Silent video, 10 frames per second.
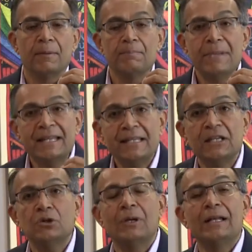
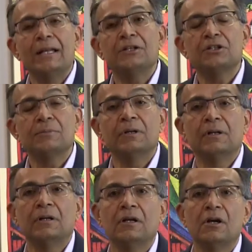making you
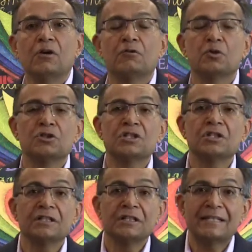eligible for
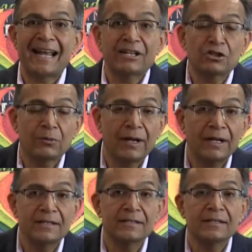certain tax
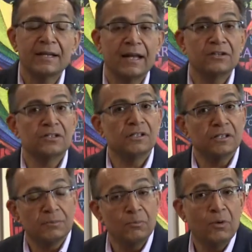credits and
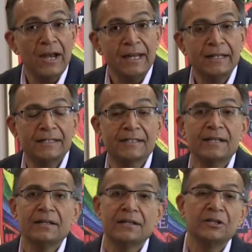certain breaks
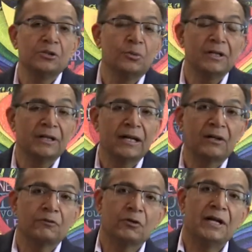that you wouldn't get
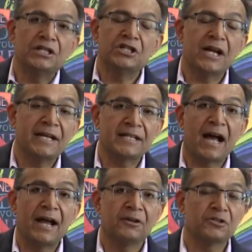if your AGI is
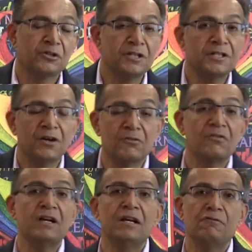higher. So these are
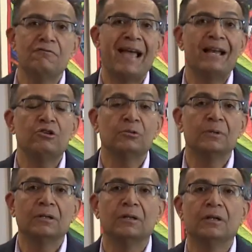really
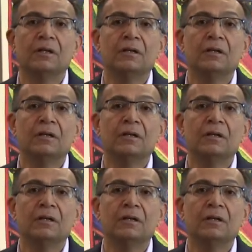valuable